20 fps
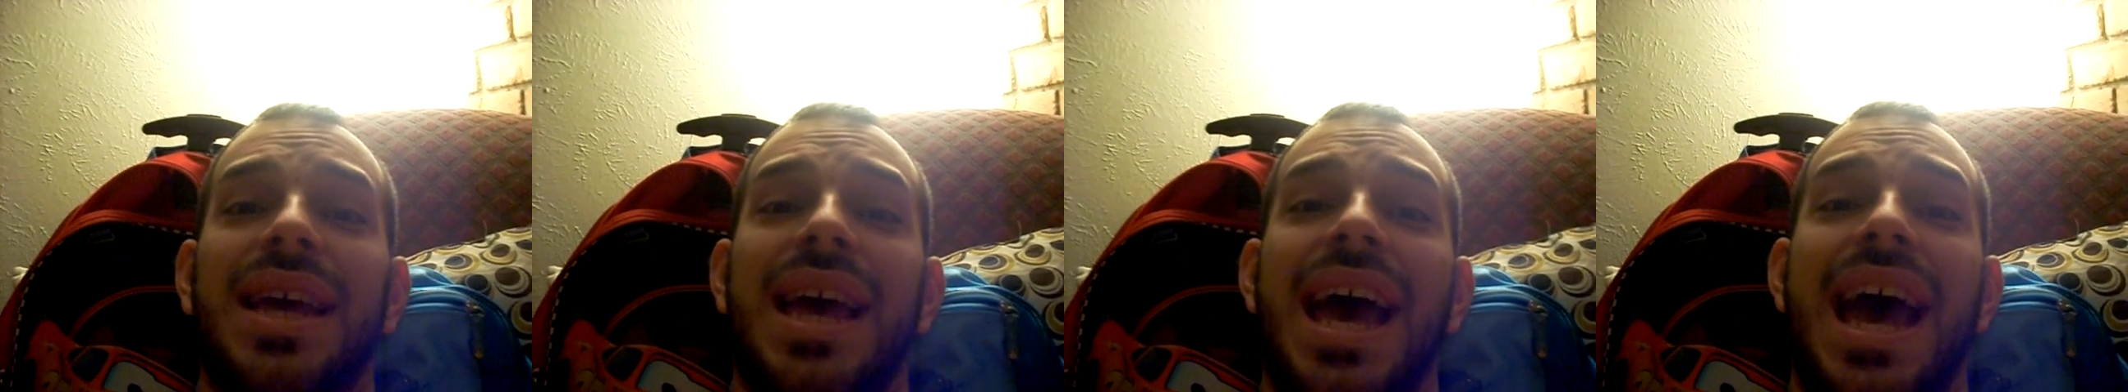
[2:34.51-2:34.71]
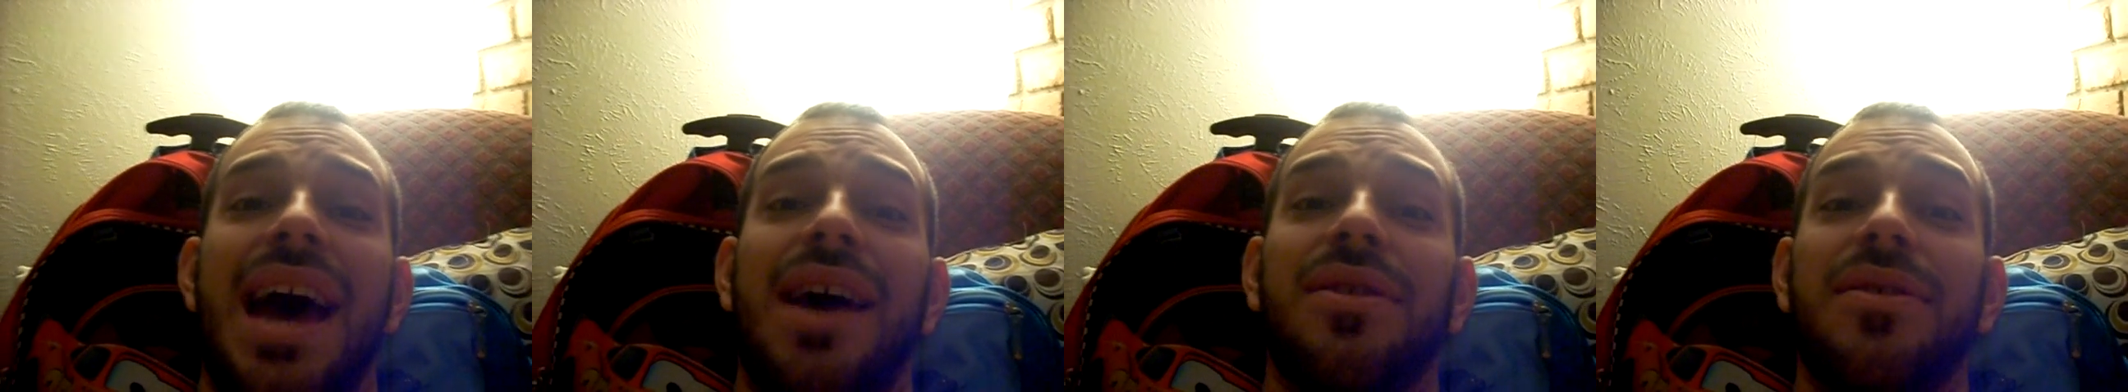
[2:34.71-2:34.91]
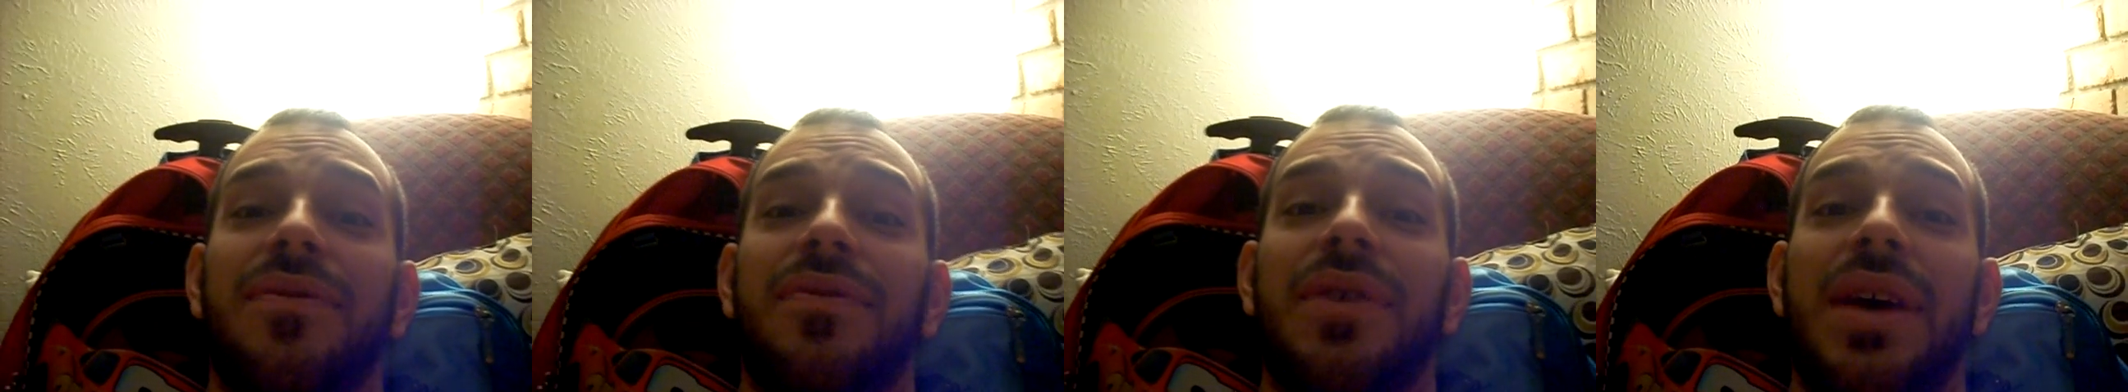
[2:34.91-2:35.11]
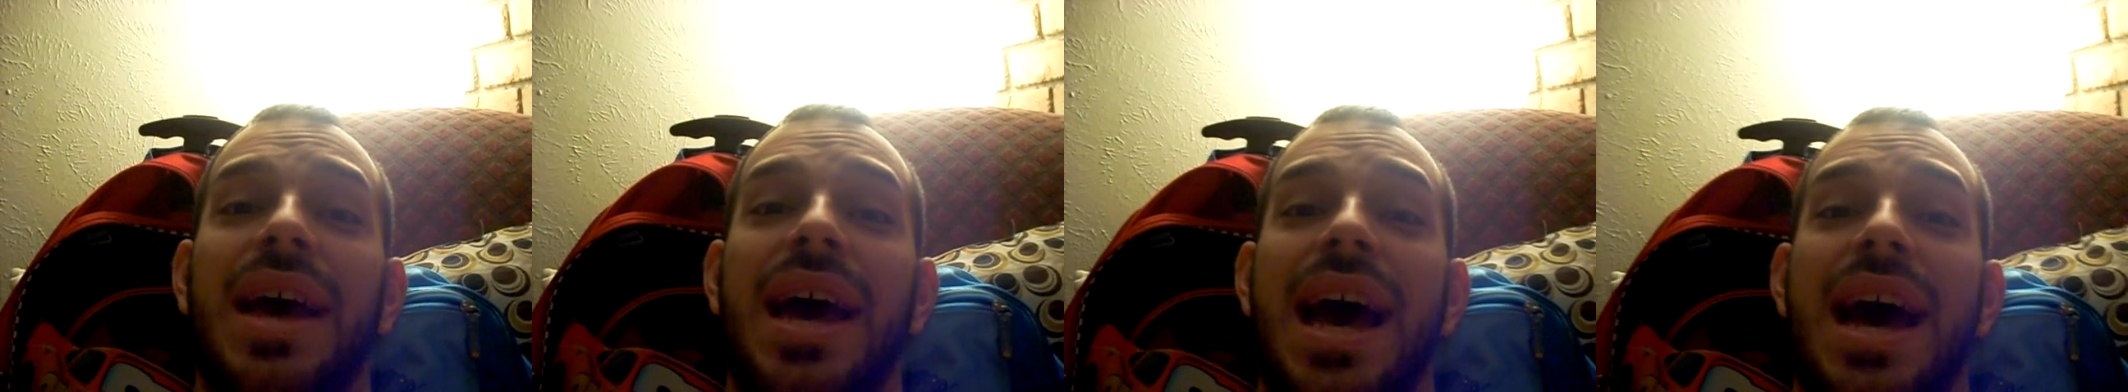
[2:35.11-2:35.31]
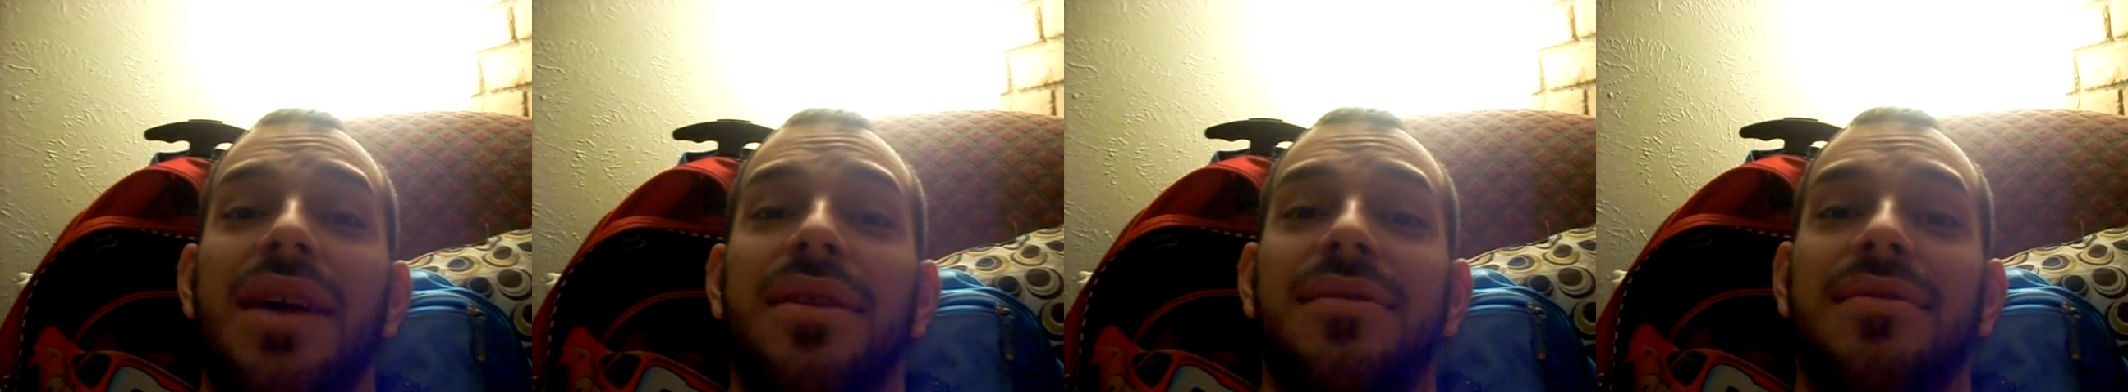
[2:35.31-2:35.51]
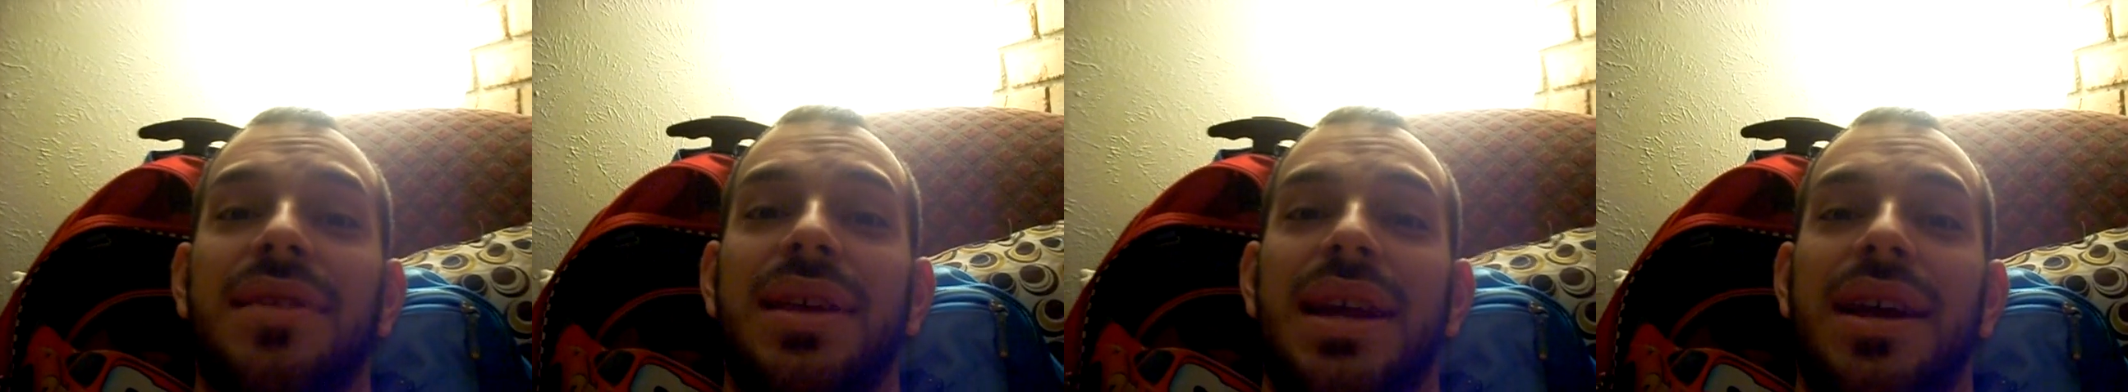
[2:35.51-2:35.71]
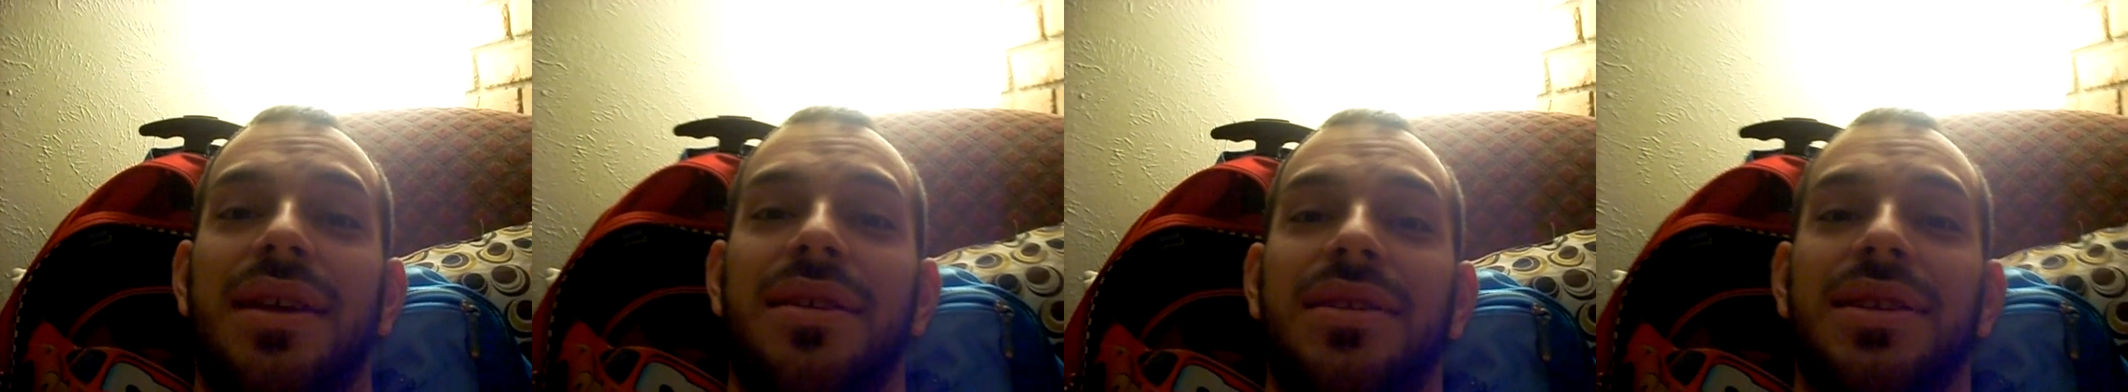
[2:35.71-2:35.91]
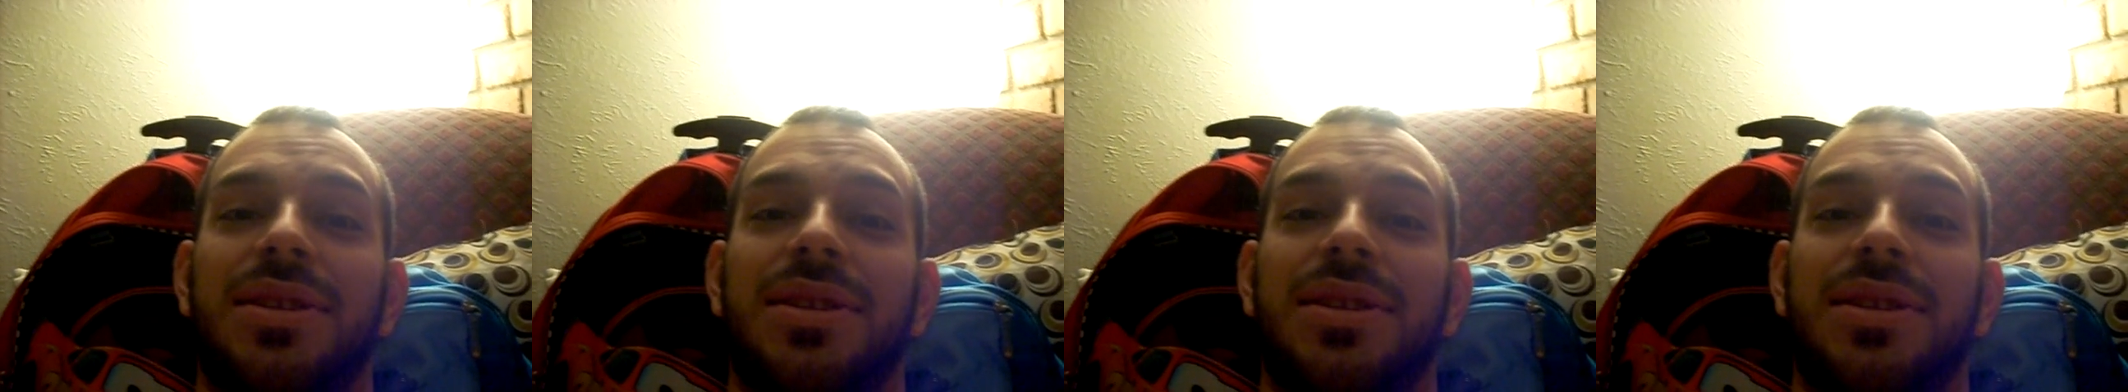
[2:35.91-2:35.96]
out of there